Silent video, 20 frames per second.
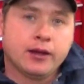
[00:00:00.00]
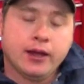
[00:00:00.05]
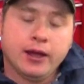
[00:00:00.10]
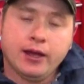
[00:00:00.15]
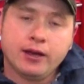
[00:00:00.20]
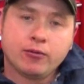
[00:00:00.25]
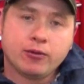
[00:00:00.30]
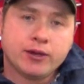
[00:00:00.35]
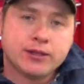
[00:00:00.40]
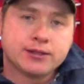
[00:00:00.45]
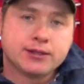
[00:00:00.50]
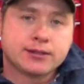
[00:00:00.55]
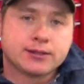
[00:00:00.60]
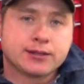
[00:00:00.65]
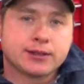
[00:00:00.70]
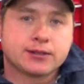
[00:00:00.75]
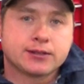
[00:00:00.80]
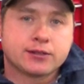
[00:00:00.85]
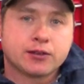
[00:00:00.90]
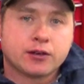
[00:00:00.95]
Anyways,
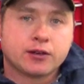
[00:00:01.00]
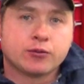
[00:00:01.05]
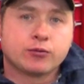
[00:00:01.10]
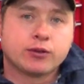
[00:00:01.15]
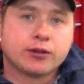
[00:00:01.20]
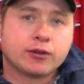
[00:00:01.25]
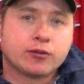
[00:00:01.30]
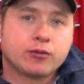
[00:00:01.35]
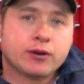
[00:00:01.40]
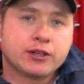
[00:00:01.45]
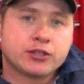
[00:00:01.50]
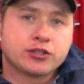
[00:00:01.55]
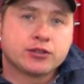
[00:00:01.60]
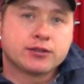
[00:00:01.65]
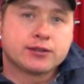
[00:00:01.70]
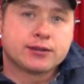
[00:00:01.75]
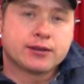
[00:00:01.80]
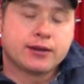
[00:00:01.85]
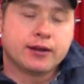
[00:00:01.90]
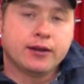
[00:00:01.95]
let's get started with the
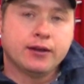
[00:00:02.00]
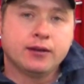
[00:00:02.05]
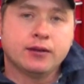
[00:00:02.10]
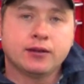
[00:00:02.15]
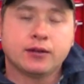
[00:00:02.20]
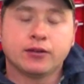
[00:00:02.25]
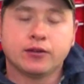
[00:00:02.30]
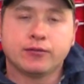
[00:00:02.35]
questions today.